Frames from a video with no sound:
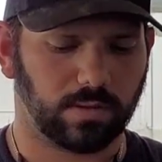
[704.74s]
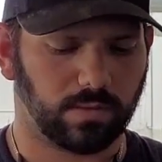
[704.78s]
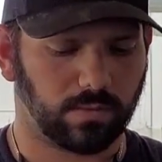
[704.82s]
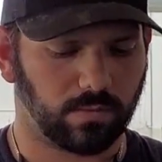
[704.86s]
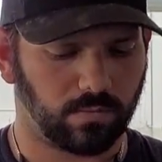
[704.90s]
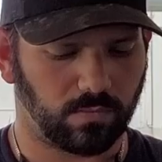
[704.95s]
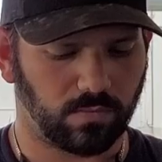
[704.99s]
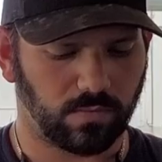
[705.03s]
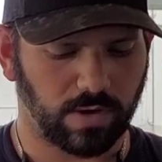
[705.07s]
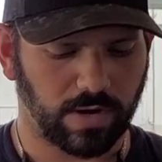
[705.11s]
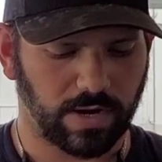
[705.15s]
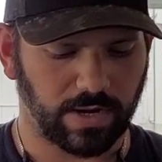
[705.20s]

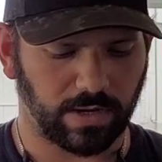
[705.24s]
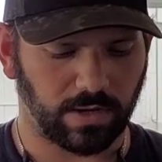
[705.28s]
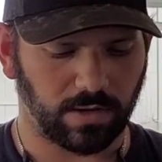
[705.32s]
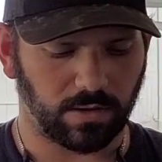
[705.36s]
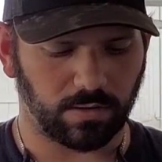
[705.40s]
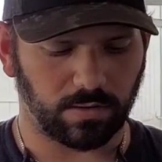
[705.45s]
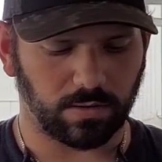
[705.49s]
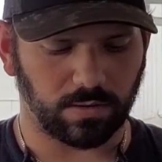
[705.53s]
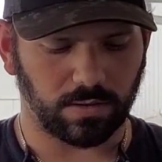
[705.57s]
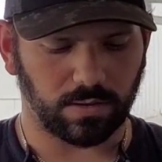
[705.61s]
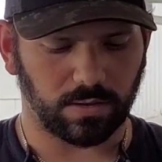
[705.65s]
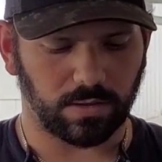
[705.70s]

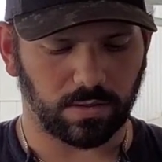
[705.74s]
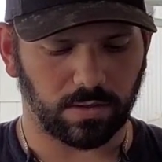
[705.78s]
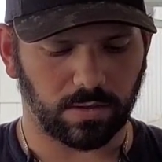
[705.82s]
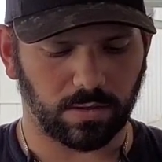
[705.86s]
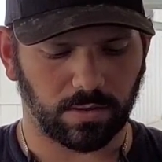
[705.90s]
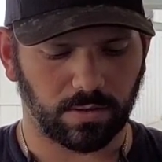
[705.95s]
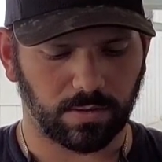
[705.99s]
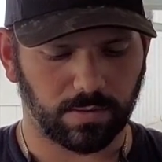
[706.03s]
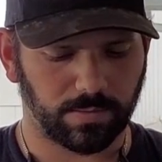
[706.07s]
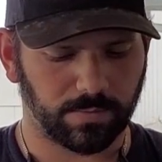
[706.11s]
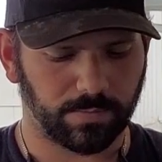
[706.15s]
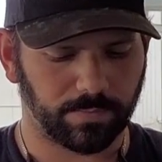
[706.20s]
regular.
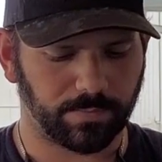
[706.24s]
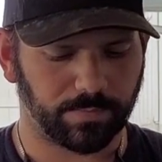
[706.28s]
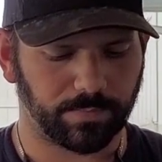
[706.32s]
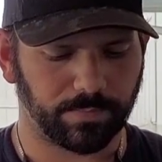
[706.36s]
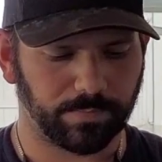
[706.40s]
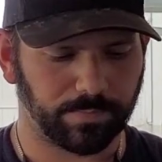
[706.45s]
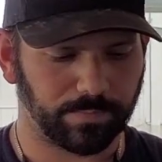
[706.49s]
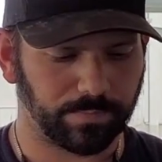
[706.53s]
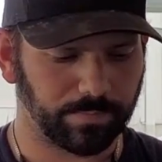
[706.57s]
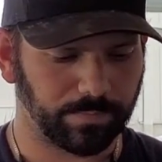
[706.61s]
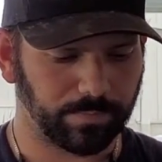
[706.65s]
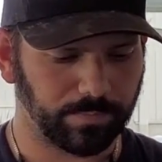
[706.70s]

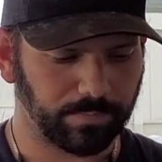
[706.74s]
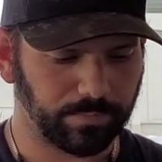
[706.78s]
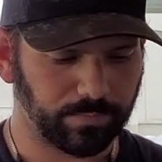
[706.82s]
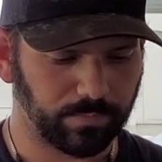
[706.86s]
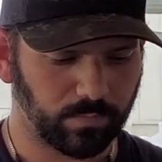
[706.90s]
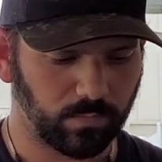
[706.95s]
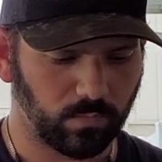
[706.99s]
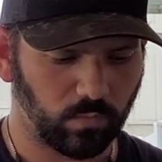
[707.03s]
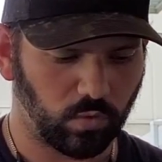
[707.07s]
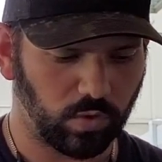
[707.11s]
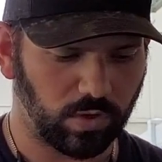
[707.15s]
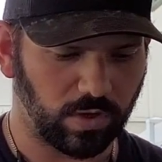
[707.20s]

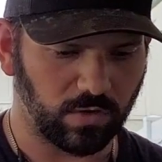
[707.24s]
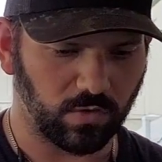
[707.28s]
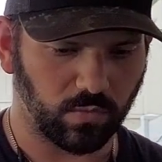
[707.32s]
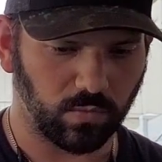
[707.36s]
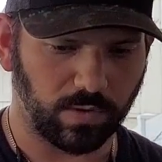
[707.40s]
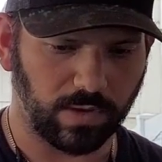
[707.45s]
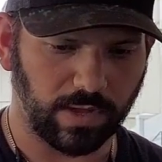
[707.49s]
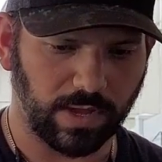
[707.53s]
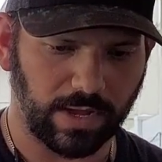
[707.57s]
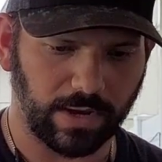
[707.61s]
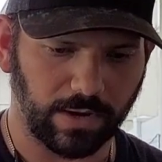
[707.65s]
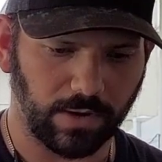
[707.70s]
What else we
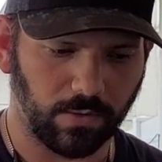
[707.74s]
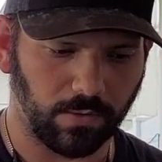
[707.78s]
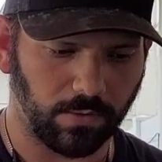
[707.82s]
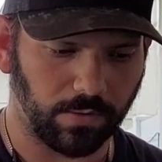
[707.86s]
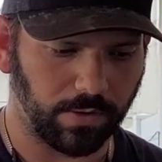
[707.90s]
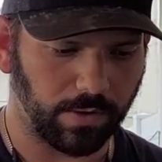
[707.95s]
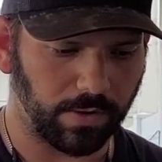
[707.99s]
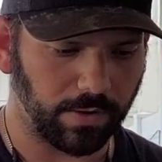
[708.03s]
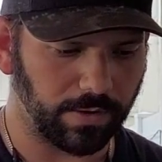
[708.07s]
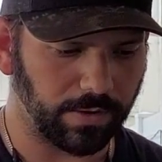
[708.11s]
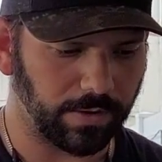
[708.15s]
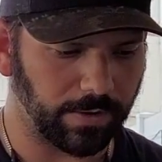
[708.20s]
got going
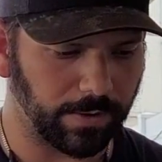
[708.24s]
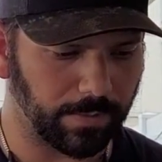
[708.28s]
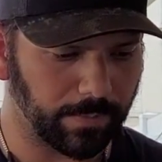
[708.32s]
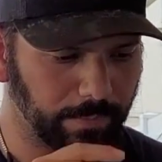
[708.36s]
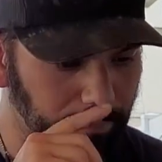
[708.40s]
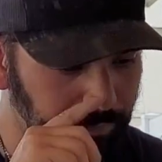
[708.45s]
on here?